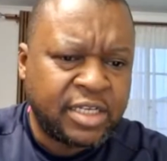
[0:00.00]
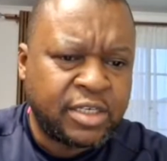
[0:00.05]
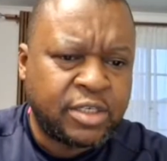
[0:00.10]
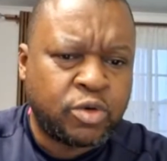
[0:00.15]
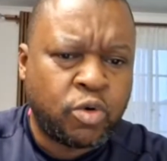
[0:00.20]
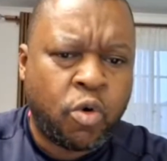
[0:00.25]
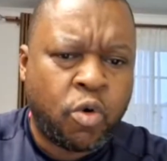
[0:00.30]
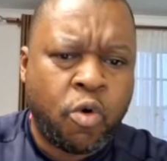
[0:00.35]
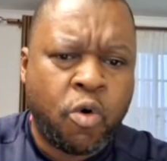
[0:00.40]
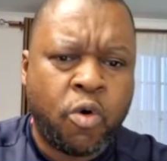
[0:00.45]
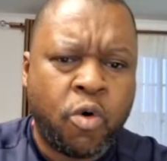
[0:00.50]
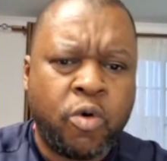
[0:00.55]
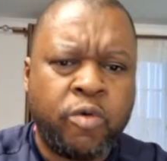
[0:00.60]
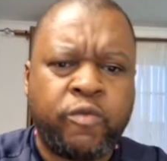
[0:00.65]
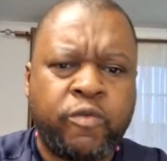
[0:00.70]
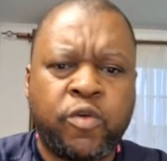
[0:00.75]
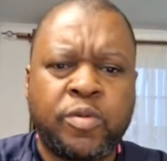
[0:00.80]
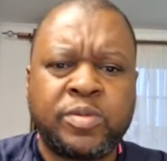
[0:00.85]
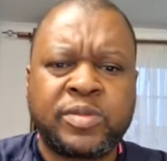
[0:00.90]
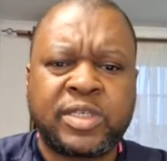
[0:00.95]
it all
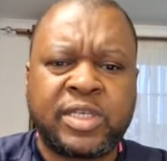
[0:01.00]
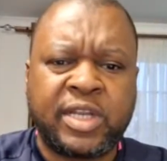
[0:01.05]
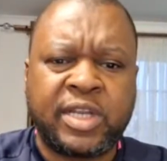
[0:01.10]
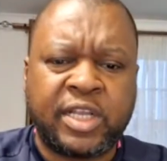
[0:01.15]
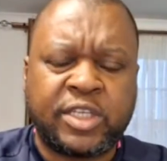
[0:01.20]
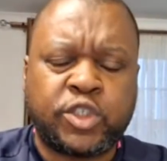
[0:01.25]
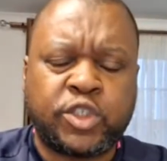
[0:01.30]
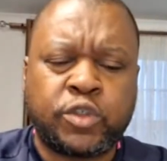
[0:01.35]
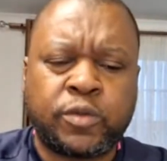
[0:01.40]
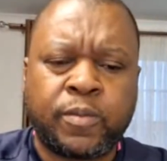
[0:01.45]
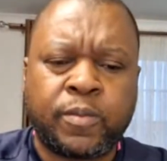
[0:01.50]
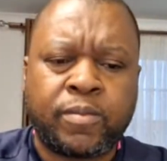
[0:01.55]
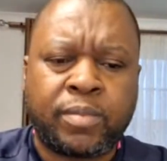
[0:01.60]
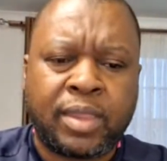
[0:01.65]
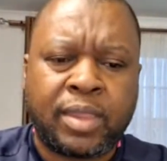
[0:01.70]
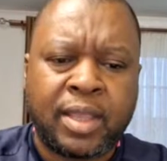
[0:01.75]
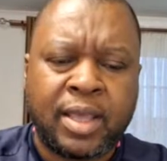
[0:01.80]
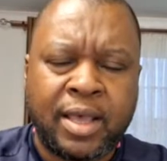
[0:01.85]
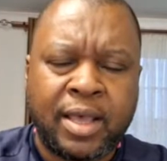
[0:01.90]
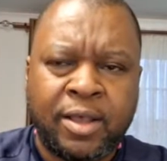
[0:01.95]
from scratch.
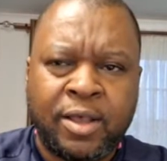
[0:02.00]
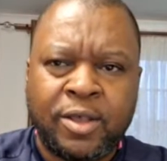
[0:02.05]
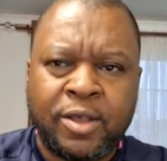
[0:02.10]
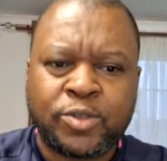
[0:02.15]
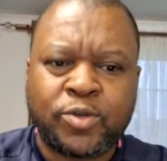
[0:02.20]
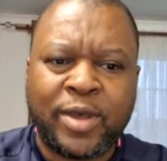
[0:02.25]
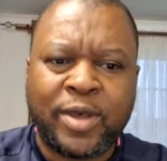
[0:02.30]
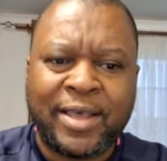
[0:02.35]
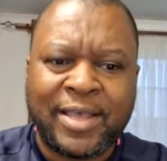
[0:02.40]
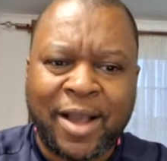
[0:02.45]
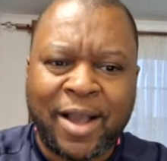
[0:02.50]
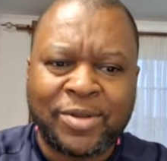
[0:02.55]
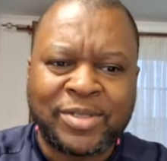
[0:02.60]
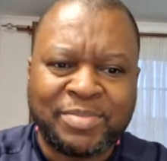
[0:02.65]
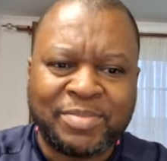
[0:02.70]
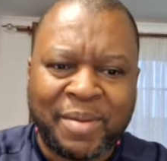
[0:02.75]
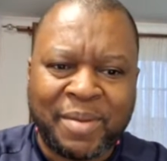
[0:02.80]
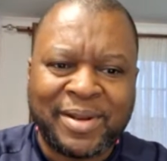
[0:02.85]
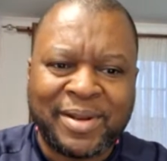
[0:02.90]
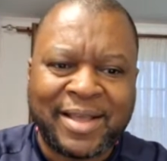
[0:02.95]
So a young
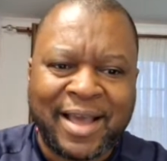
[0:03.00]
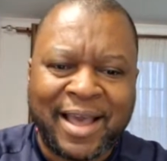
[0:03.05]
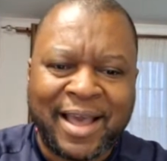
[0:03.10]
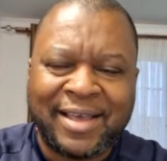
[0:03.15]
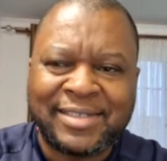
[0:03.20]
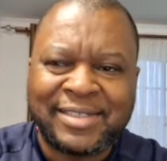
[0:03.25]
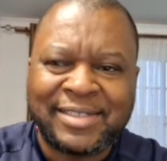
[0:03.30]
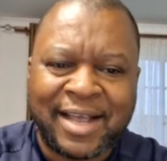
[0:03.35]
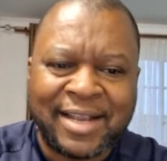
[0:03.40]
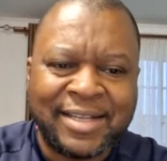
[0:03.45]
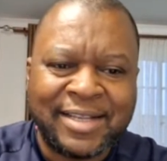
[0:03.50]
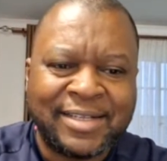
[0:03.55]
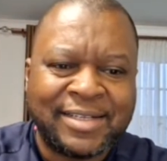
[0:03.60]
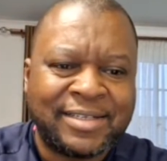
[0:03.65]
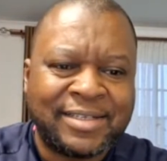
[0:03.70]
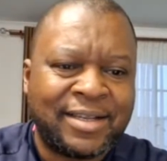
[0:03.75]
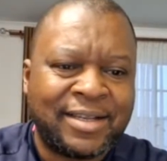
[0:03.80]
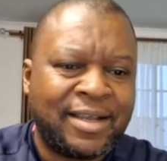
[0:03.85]
Zimbabwean guy has done it,